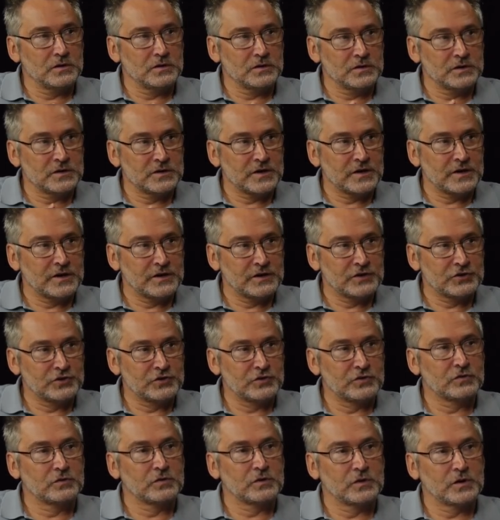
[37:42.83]

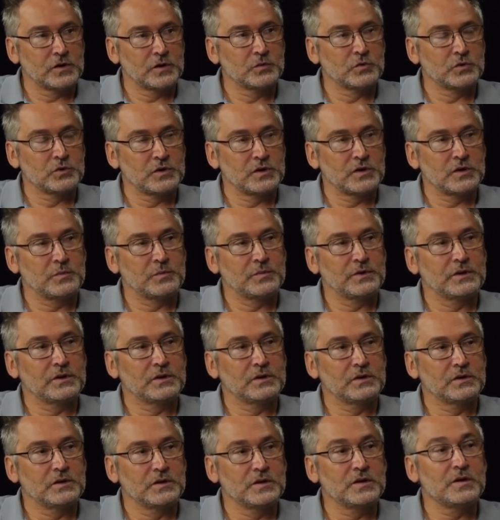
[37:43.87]
irradiation or chemotherapeutic
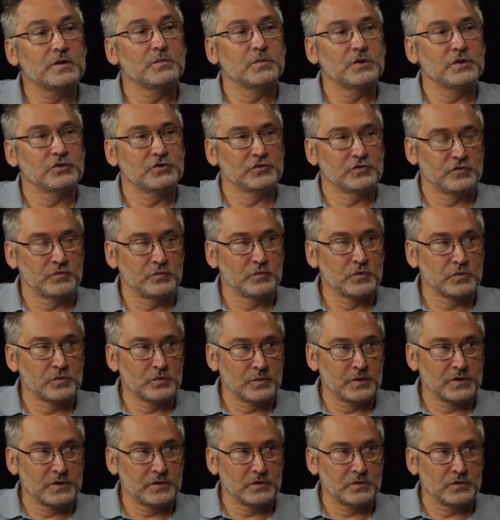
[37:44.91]
damage of bone
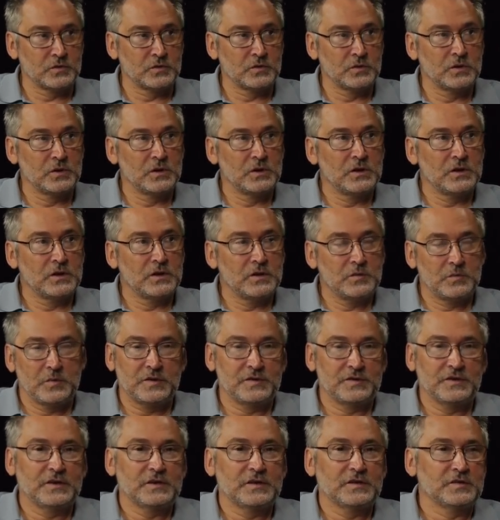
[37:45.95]
marrow.
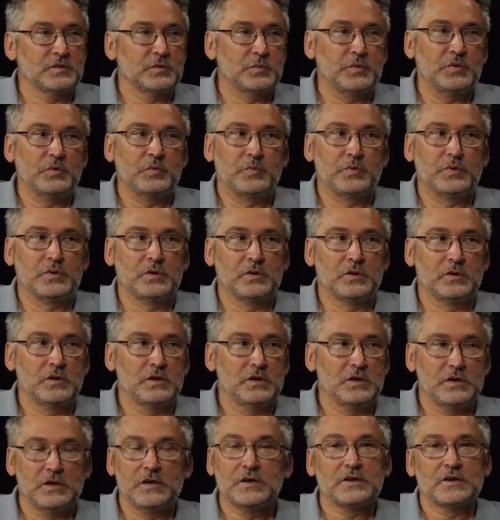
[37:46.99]
Basically, the people
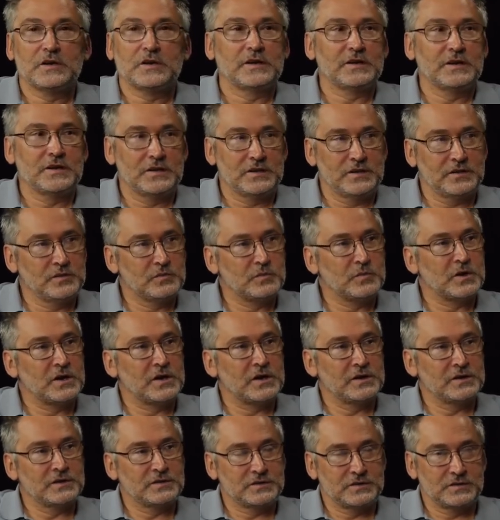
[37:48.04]
irradiated
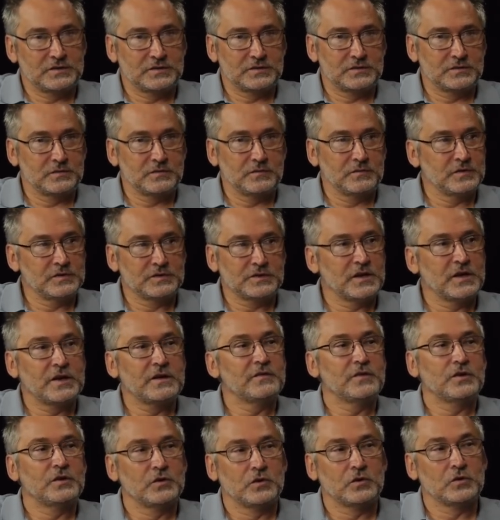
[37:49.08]
mice with a
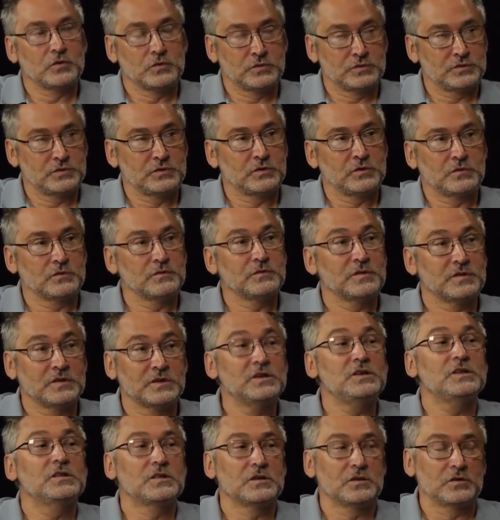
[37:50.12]
heavy dose or with a
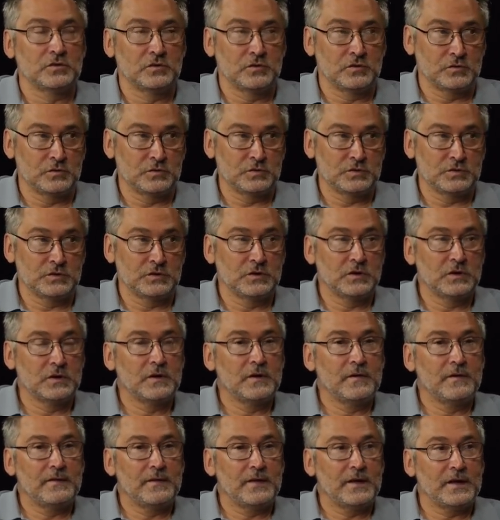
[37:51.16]
lethal dose,
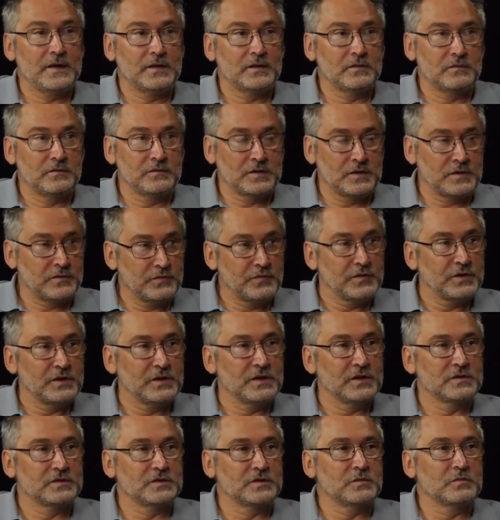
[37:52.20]
and they're
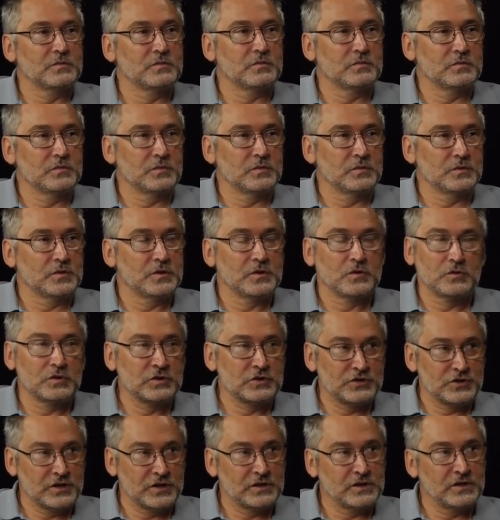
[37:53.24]
feeding them or
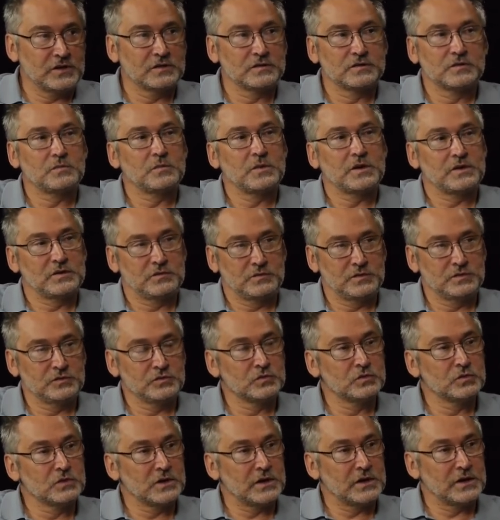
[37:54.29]
injecting the mice with
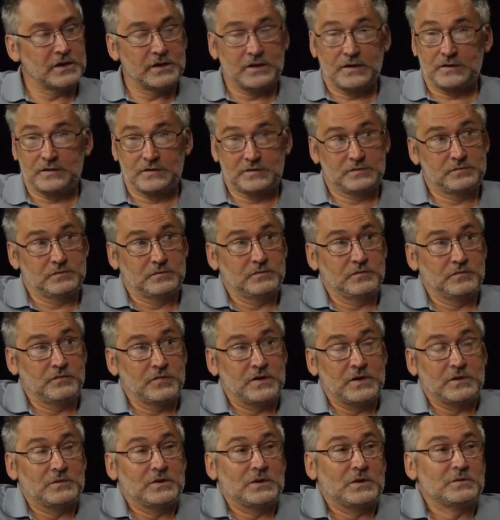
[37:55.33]
glucan and
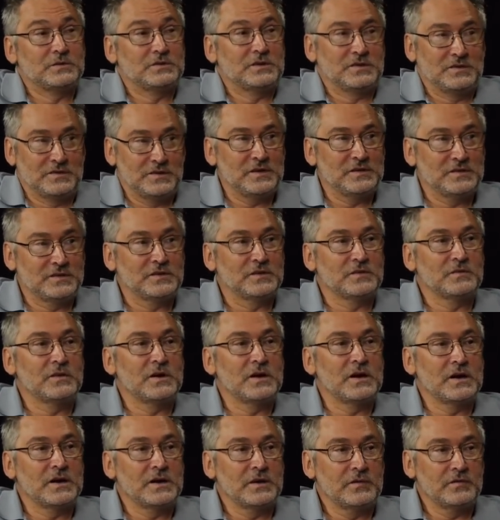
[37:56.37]
found out that they
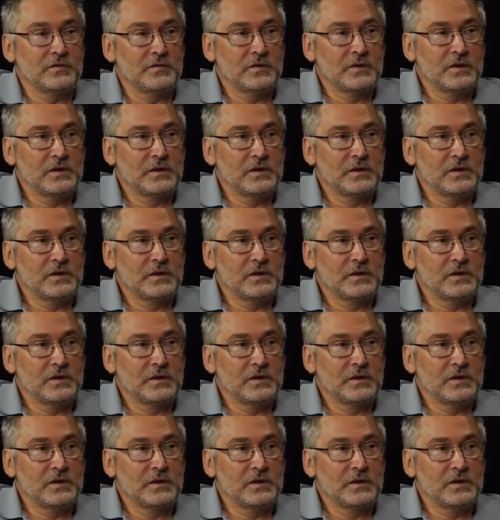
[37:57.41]
survive.